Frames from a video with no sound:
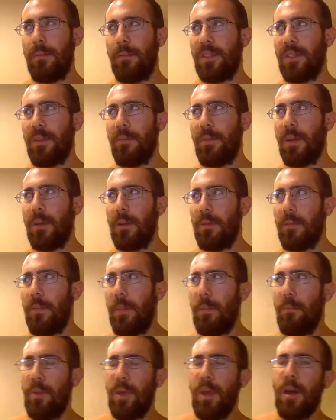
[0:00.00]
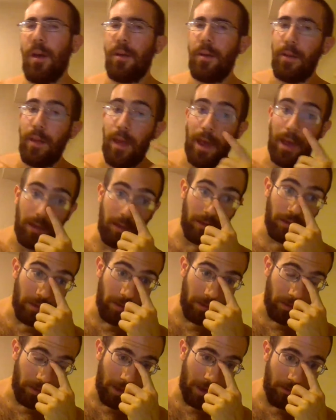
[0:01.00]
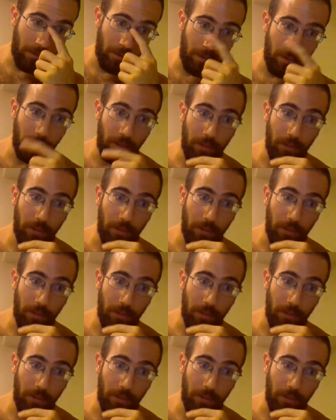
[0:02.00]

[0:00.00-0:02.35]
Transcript: something beyond that and kind of how it